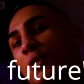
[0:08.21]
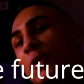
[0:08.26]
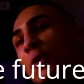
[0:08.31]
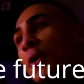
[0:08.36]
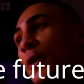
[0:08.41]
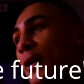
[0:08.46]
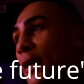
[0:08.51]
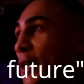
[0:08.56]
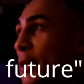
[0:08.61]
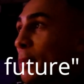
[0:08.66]
It's
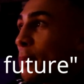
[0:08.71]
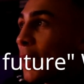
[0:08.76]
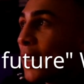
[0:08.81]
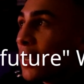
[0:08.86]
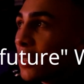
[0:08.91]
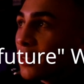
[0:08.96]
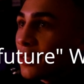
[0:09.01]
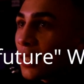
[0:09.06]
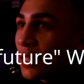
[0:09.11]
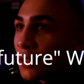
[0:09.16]
all good,
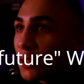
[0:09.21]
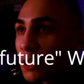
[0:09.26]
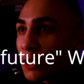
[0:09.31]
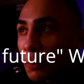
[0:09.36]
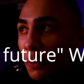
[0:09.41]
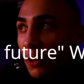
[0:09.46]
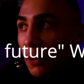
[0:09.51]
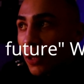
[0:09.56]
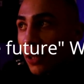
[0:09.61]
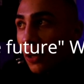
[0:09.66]
man. Just to
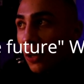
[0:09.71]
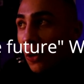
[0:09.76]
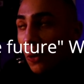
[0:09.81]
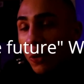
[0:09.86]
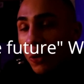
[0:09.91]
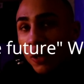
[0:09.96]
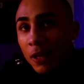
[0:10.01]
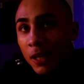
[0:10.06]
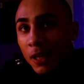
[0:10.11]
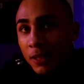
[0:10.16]
support the
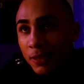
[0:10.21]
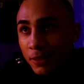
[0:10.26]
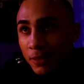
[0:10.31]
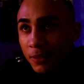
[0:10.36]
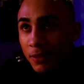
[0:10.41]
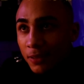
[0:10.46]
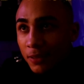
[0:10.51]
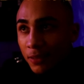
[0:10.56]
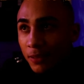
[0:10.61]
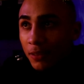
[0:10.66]
local
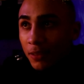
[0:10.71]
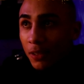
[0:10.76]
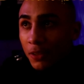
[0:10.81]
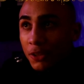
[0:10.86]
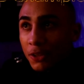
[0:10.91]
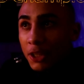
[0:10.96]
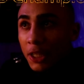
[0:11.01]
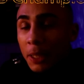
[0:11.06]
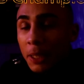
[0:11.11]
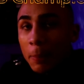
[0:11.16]
lads
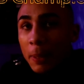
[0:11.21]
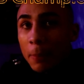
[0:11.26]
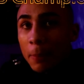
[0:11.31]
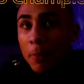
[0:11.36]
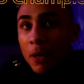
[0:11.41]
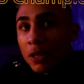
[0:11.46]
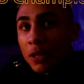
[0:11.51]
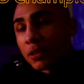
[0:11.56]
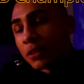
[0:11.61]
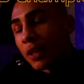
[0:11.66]
and
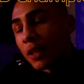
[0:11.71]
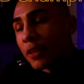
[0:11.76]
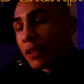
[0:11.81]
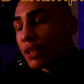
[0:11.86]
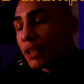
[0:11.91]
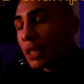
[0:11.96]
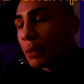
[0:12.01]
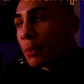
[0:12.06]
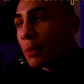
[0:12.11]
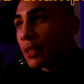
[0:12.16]
GB boxing at
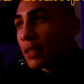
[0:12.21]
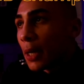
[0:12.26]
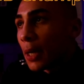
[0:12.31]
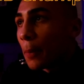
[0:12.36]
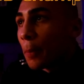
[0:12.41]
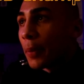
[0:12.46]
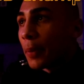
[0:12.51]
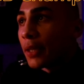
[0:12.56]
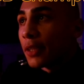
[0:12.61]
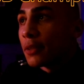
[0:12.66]
the GB
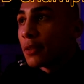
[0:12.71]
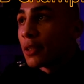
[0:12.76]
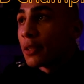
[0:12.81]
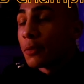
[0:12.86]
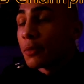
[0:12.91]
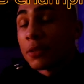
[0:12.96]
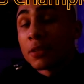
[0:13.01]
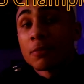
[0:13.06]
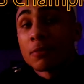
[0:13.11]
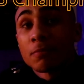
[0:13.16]

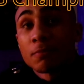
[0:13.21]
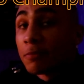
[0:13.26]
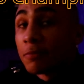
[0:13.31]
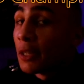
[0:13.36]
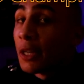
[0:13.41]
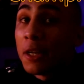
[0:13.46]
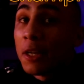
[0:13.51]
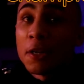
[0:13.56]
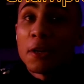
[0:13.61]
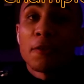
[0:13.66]
Championships.
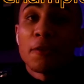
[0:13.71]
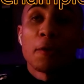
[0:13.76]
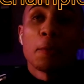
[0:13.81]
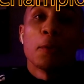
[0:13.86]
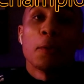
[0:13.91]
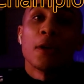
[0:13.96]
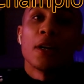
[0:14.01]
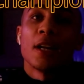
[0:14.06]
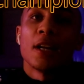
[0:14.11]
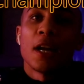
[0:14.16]

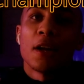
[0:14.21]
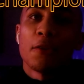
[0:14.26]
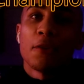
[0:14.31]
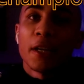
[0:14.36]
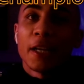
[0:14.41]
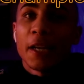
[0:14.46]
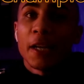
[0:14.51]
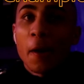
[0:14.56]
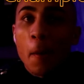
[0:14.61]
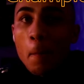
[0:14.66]
Nothing more than that,
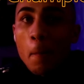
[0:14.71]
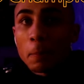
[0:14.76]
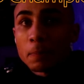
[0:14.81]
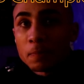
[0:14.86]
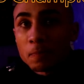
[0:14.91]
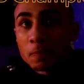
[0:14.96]
really.